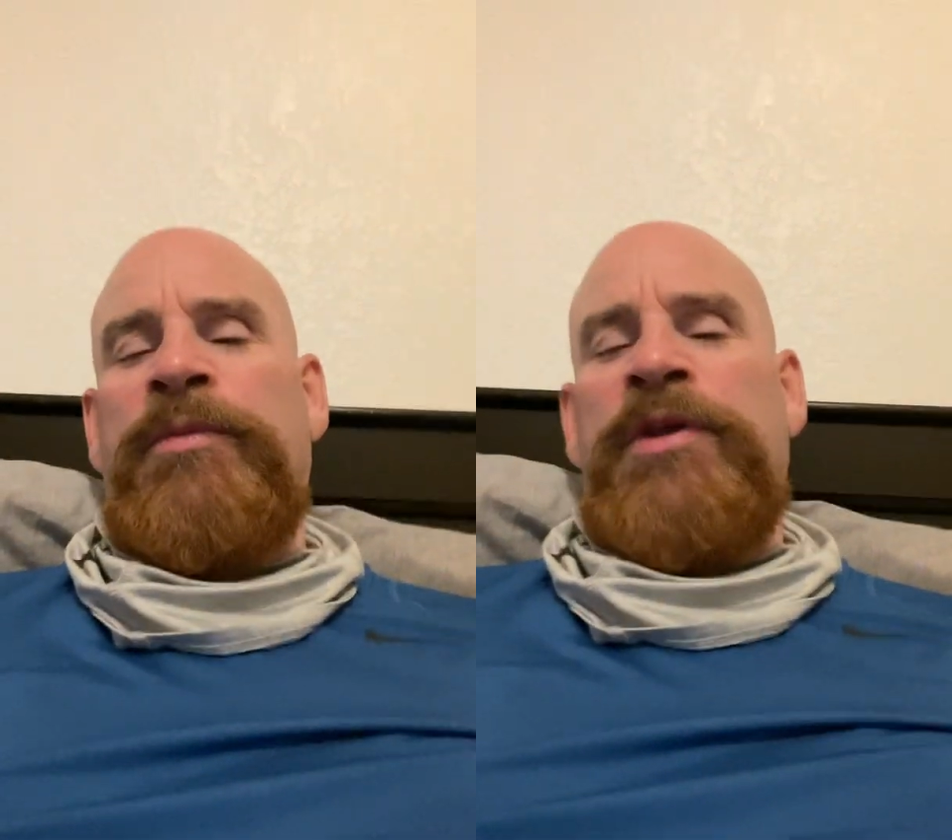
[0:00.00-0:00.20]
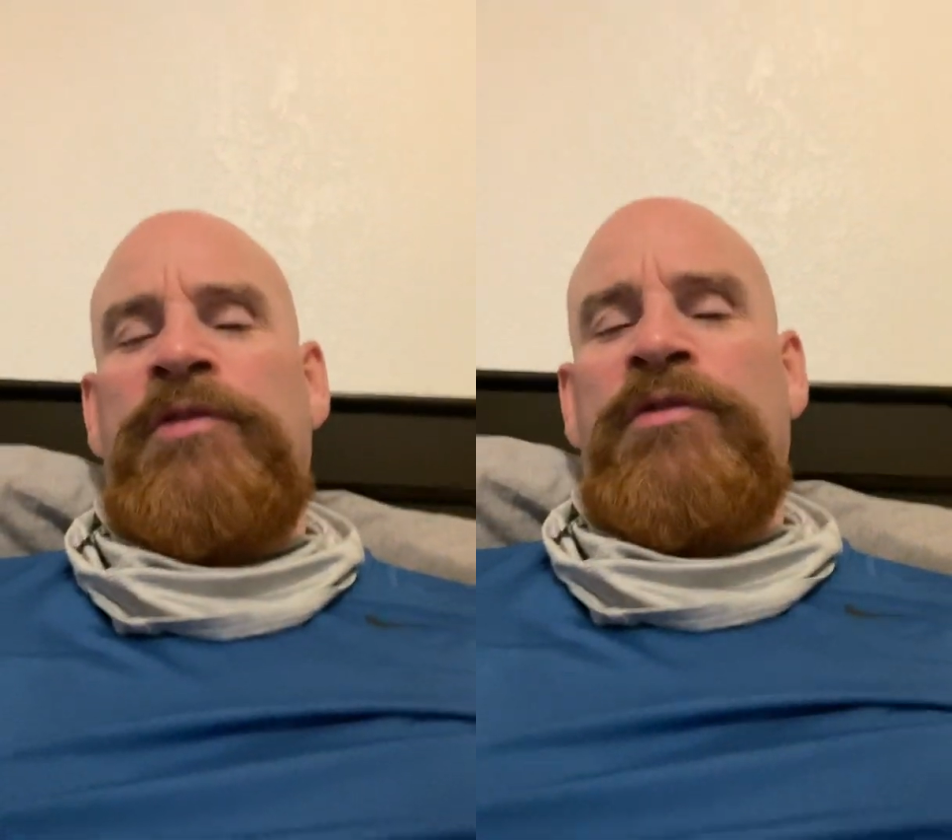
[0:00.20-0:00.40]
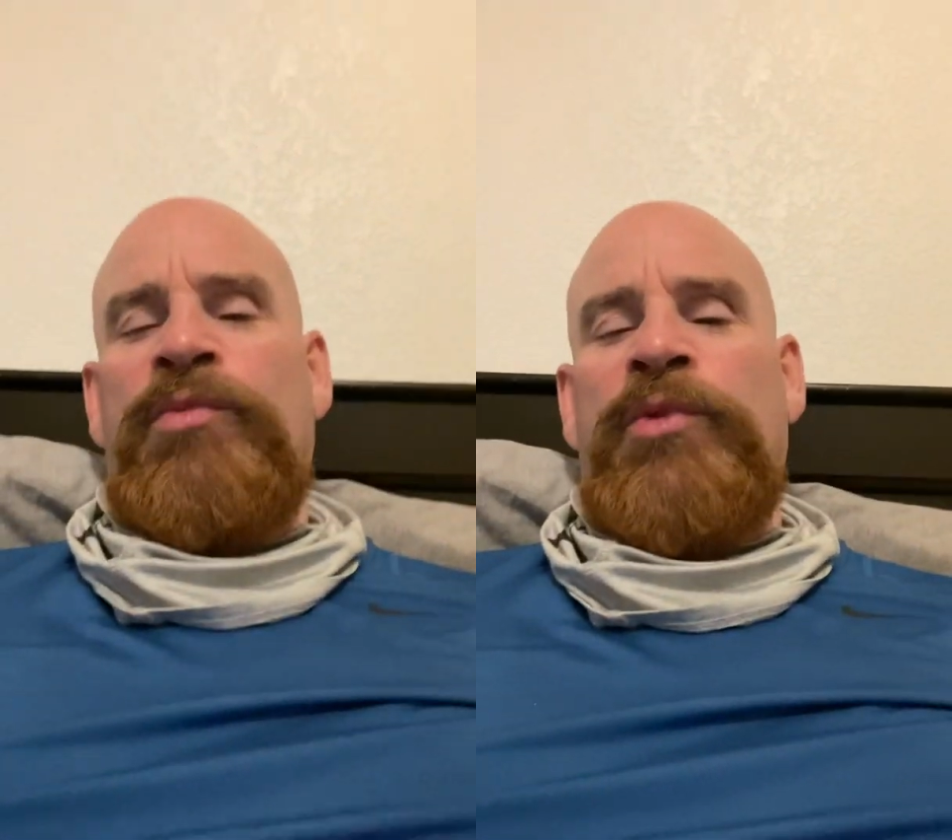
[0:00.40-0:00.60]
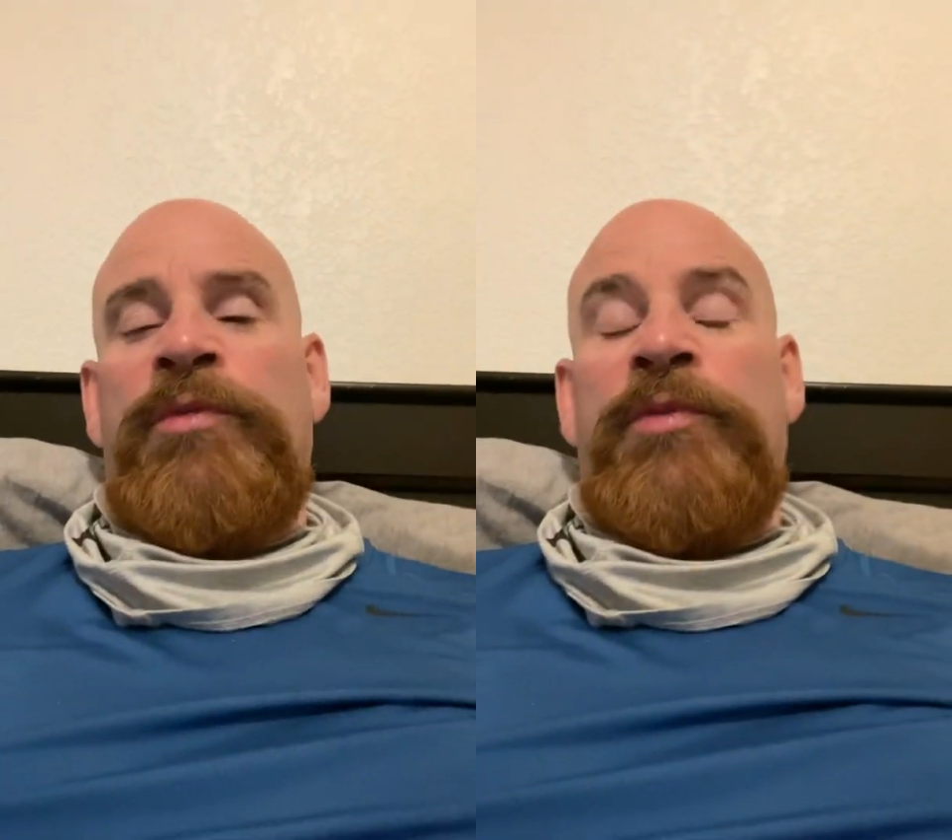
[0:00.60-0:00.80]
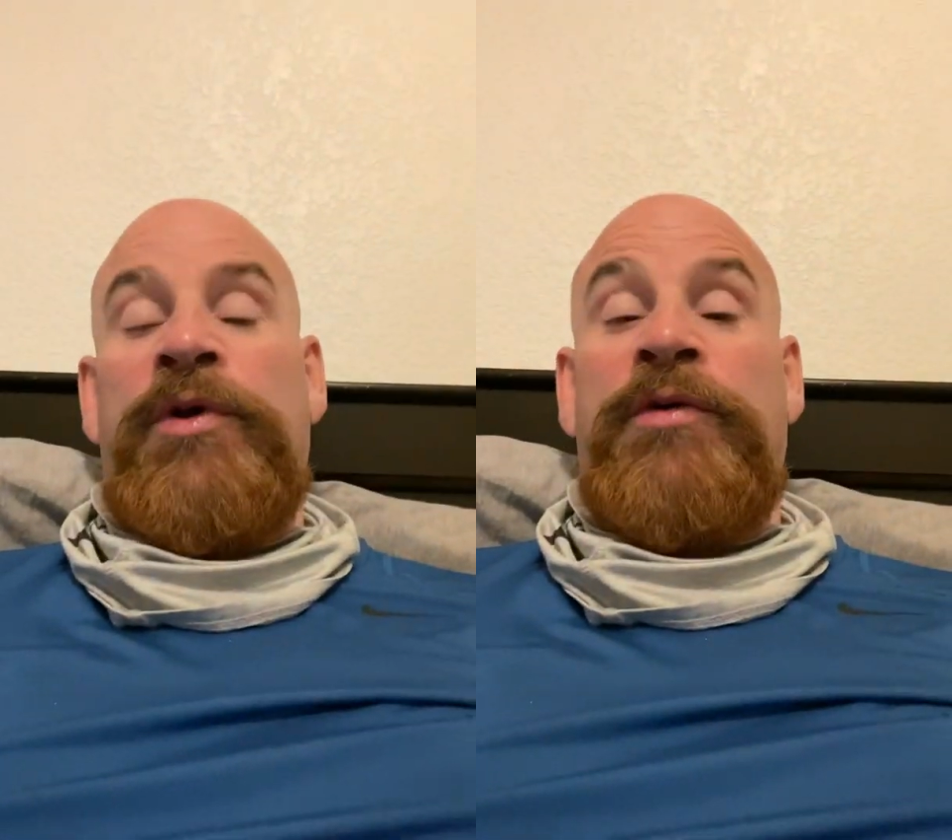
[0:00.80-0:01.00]
meet
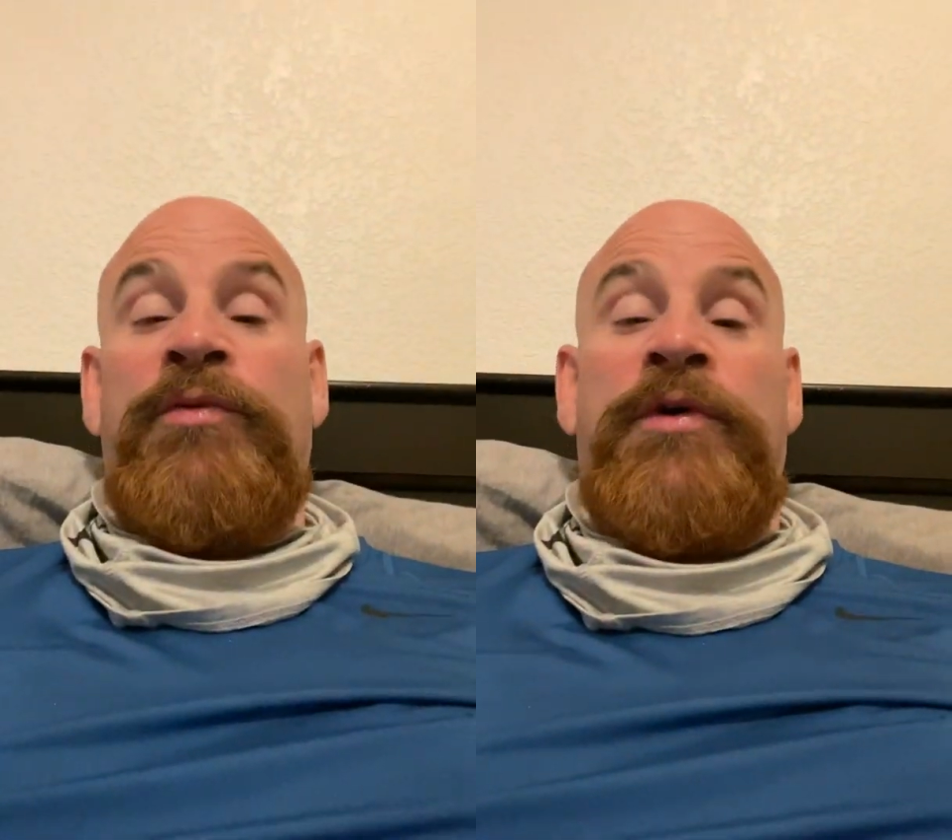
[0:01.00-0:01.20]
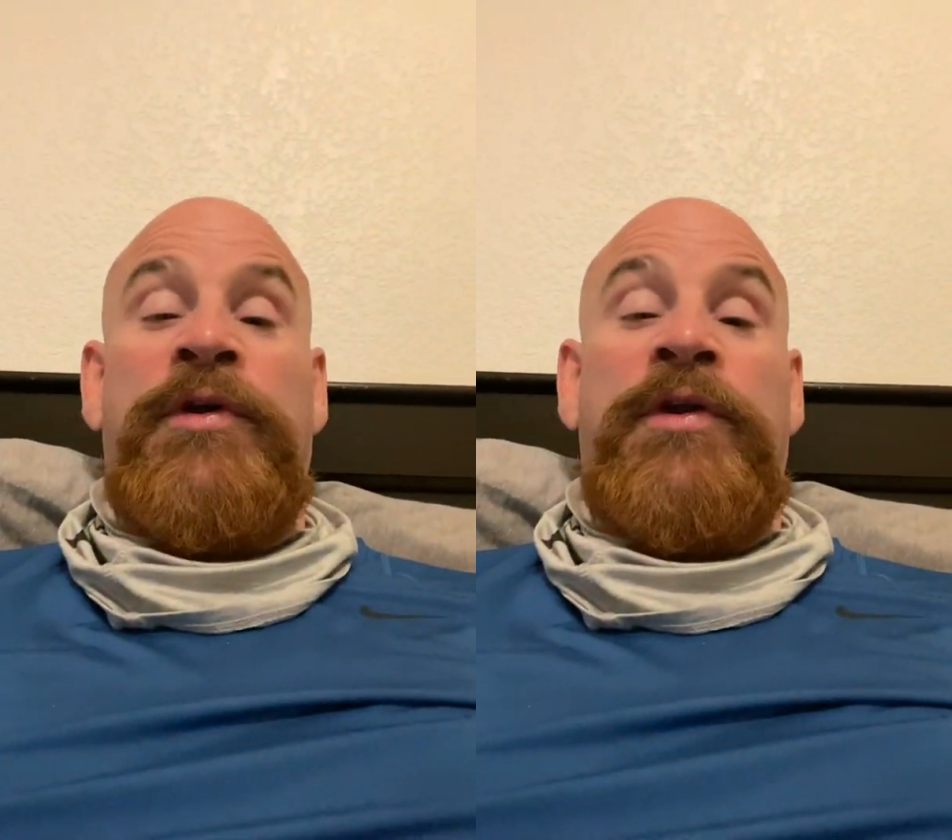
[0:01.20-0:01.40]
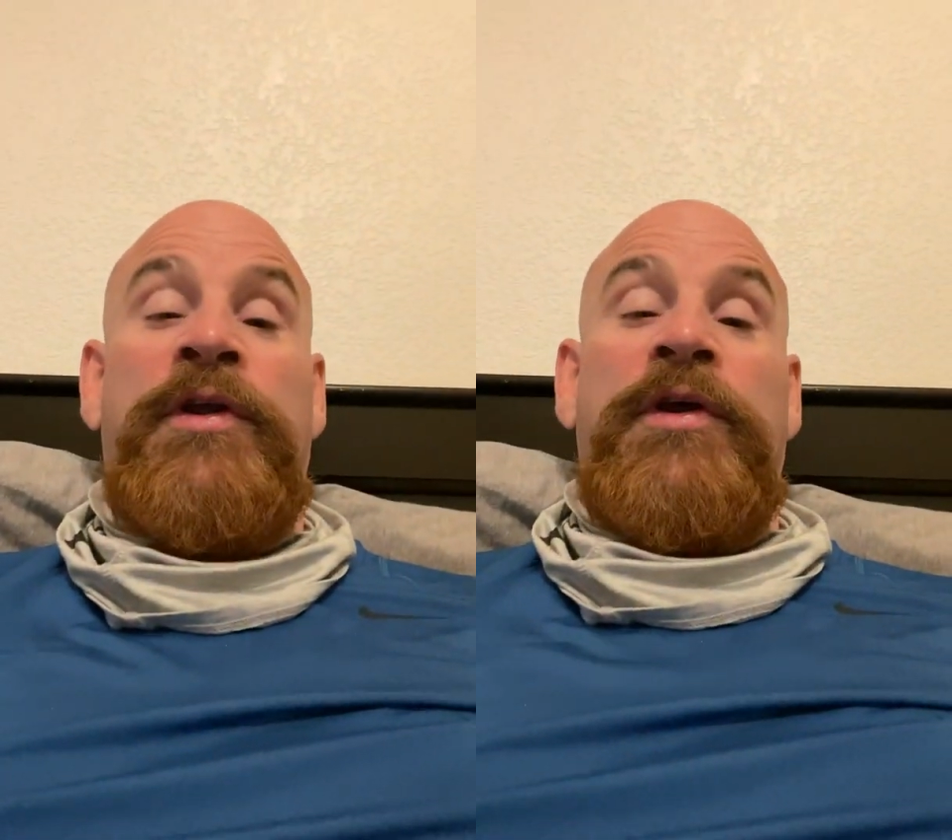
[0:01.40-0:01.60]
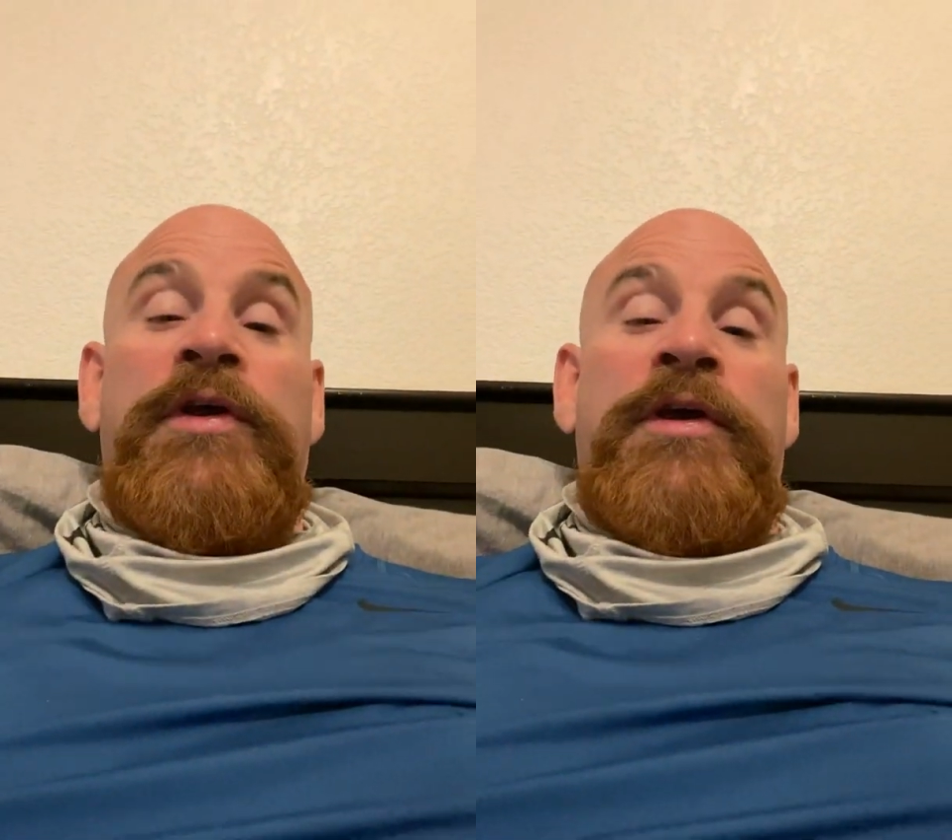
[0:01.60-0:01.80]
somebody, but it wasn't.